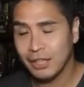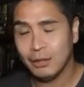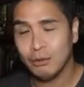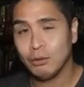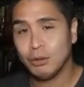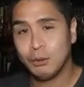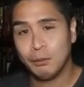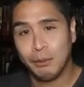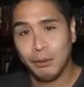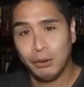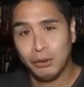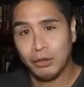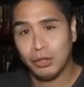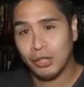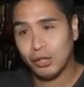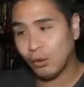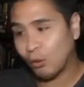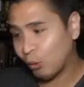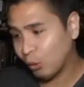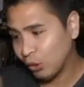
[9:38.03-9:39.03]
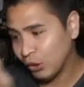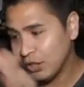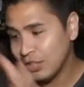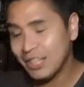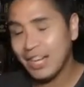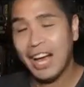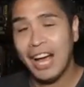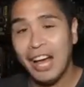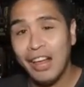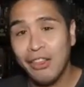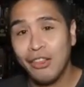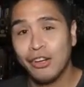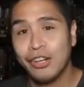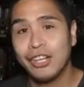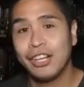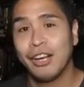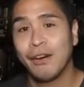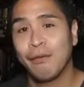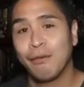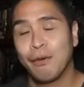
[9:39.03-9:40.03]
It was built on all these other
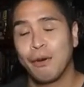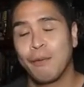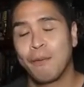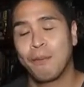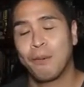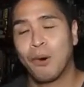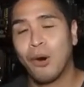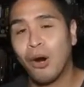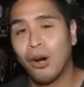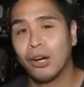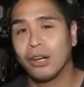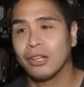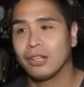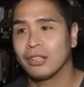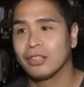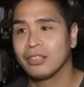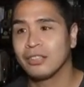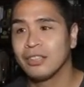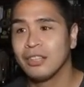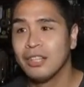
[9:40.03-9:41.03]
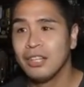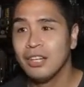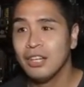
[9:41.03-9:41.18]
different products.